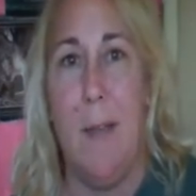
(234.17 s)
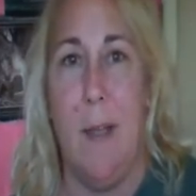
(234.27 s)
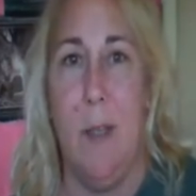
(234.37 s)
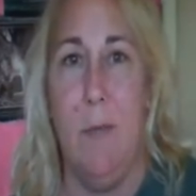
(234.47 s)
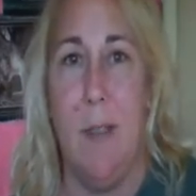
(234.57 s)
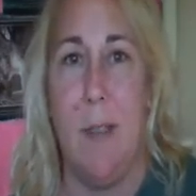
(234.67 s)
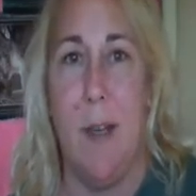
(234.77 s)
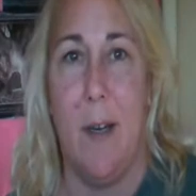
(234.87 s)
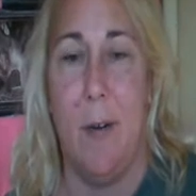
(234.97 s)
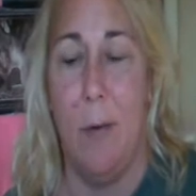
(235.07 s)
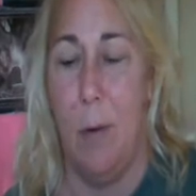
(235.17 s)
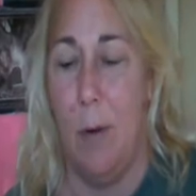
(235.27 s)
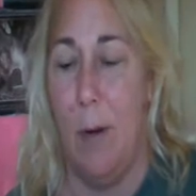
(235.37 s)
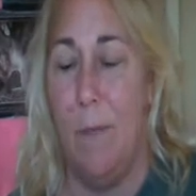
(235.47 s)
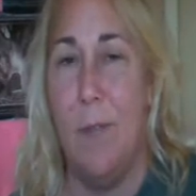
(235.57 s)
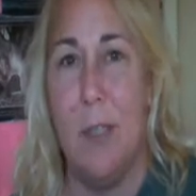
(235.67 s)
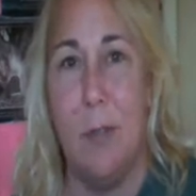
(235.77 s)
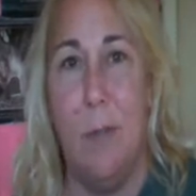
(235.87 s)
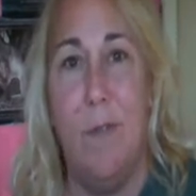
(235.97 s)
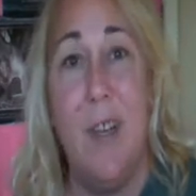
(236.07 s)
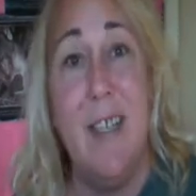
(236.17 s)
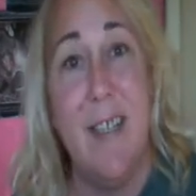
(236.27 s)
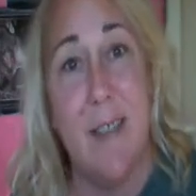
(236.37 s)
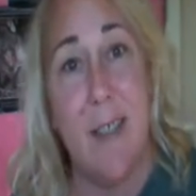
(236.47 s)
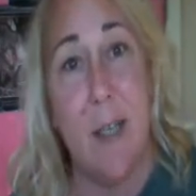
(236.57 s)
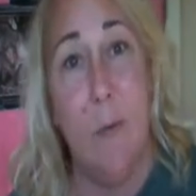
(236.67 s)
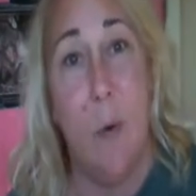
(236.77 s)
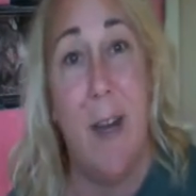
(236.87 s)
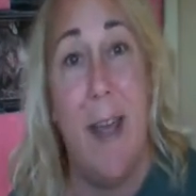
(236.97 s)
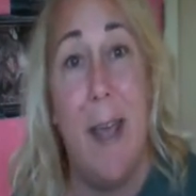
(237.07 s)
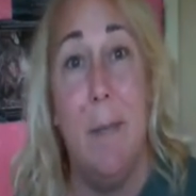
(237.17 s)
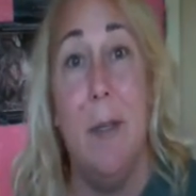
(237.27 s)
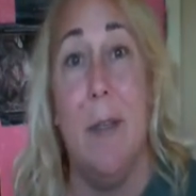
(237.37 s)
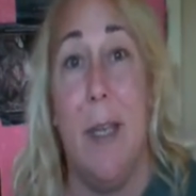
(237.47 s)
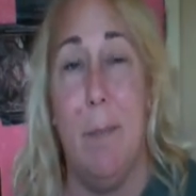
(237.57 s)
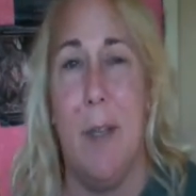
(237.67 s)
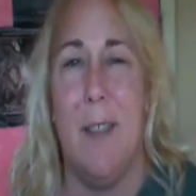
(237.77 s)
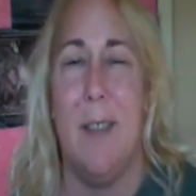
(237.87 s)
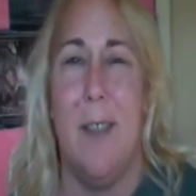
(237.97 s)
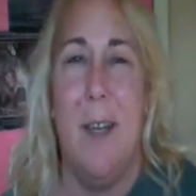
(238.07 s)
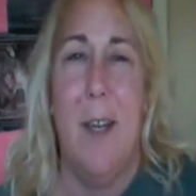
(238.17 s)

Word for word: that you desire or a physical fitness that you want to emulate, because